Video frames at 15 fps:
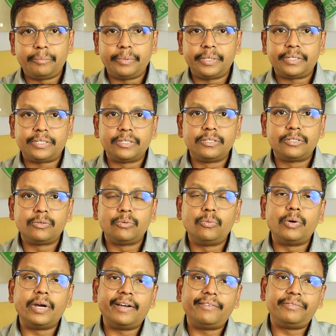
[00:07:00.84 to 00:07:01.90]
patients who
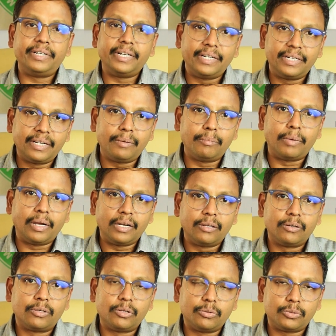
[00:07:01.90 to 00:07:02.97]
have dental
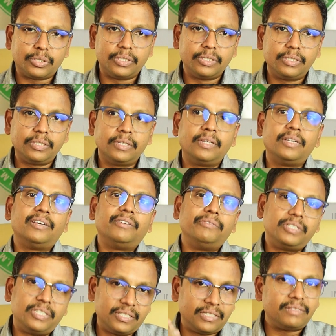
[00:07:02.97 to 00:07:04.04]
malocclusions,
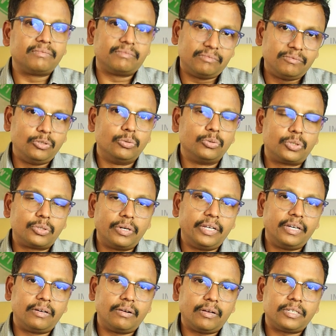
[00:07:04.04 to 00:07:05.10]
which is usually
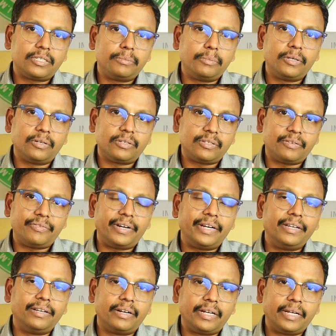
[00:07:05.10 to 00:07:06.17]
caused because of
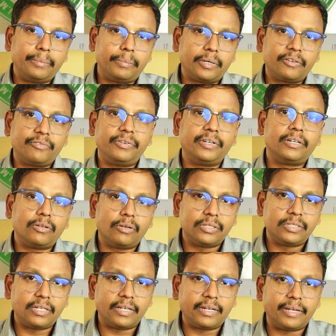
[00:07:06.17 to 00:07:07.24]
adenoid hypertrophy and
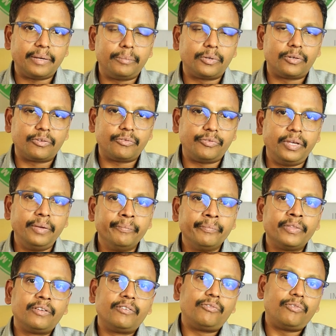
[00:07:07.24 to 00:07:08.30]
tonsillar hypertrophy,
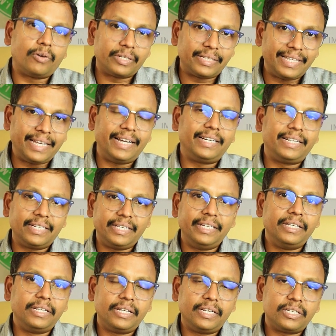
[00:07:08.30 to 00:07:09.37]
for that
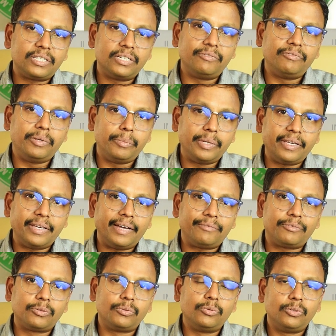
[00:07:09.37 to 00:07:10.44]
indication we may
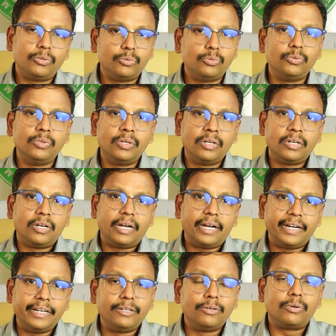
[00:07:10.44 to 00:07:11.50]
have to do
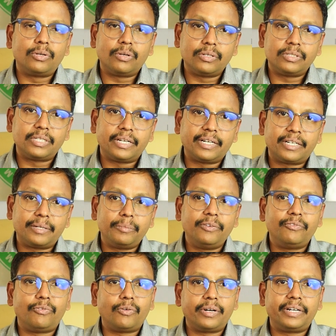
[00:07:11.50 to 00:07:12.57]
adenotonsillectomy
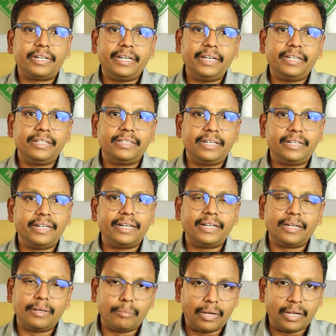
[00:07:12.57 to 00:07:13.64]
for treating the
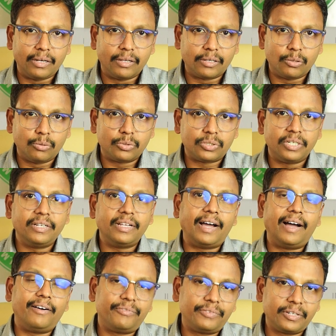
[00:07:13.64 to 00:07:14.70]
dental malocclusion.
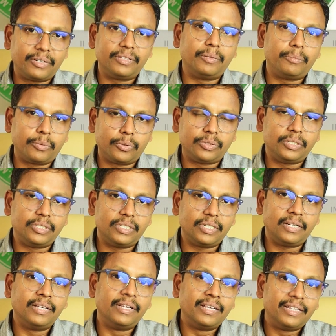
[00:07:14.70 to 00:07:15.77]
After the
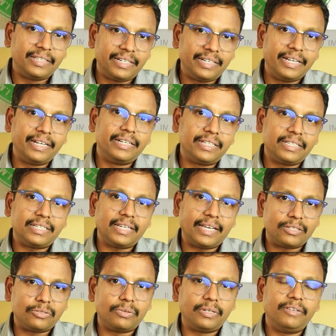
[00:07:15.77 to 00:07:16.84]
procedure, the dentist
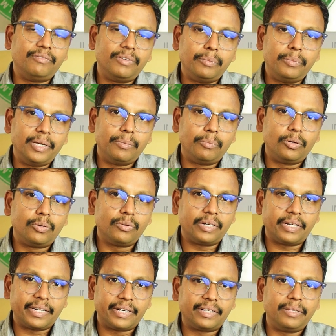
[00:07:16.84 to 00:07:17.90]
actually will be able to
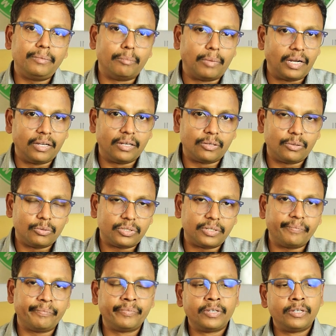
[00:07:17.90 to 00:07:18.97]
correct the
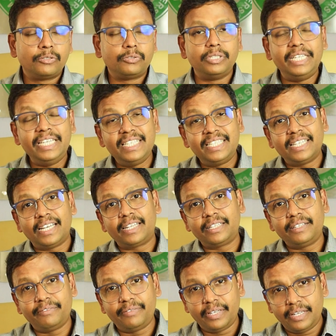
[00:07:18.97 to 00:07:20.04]
malocclusion. So these are
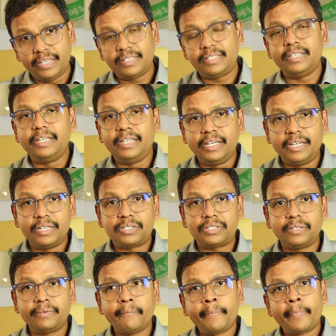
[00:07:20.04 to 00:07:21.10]
the various
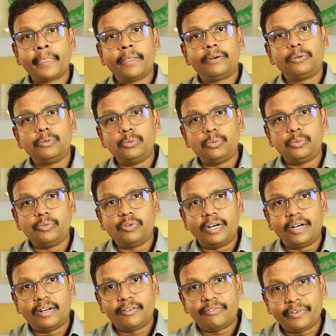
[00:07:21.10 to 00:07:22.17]
indications. To
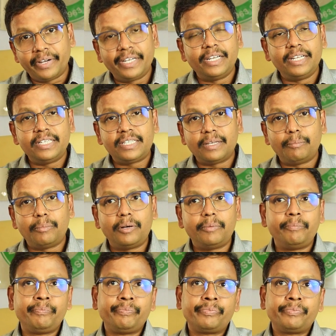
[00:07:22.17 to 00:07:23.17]
finally sum up,